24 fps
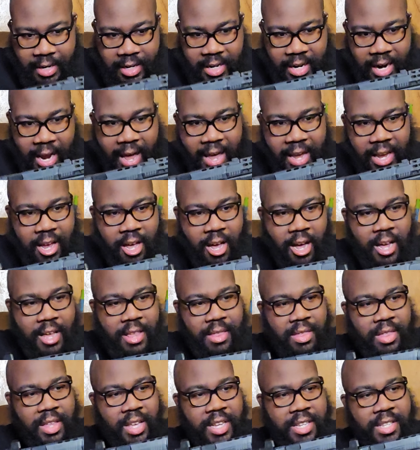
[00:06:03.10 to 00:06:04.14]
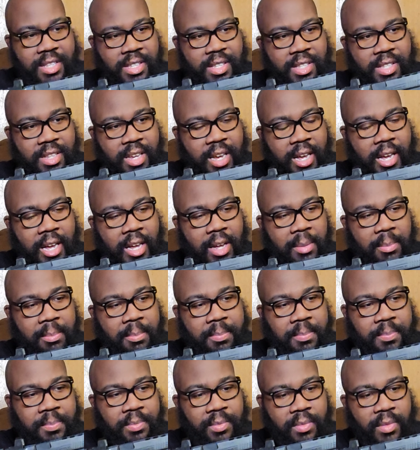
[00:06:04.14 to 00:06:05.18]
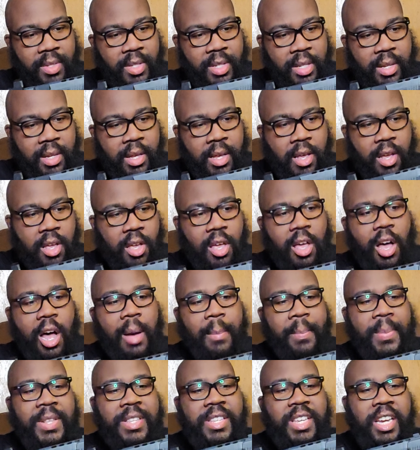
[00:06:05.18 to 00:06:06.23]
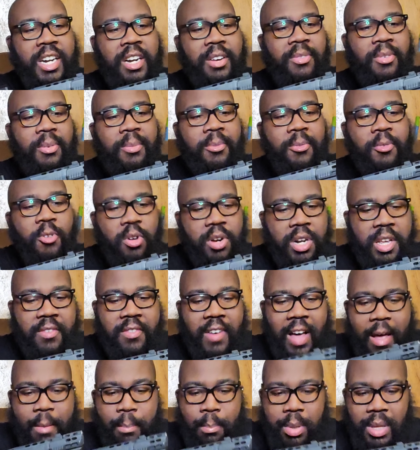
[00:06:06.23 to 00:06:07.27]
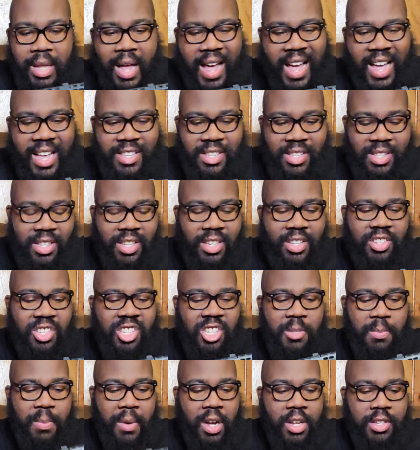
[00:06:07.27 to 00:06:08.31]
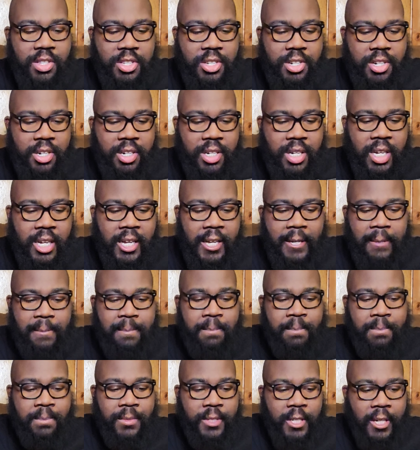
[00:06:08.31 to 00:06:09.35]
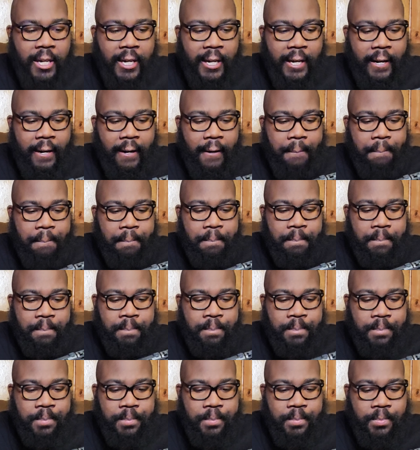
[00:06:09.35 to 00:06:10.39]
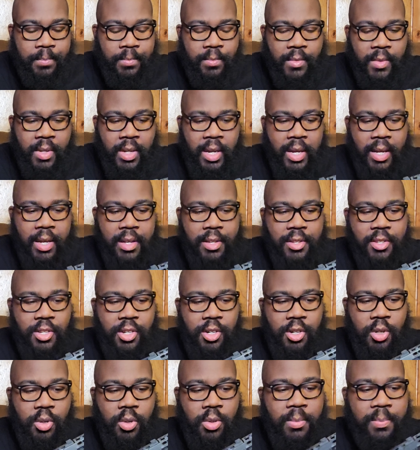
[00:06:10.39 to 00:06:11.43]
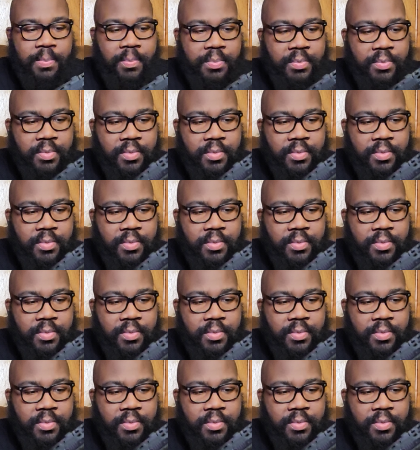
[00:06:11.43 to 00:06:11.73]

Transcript: and then I got this um, compensator from 45 Blast, sponsored. Um, so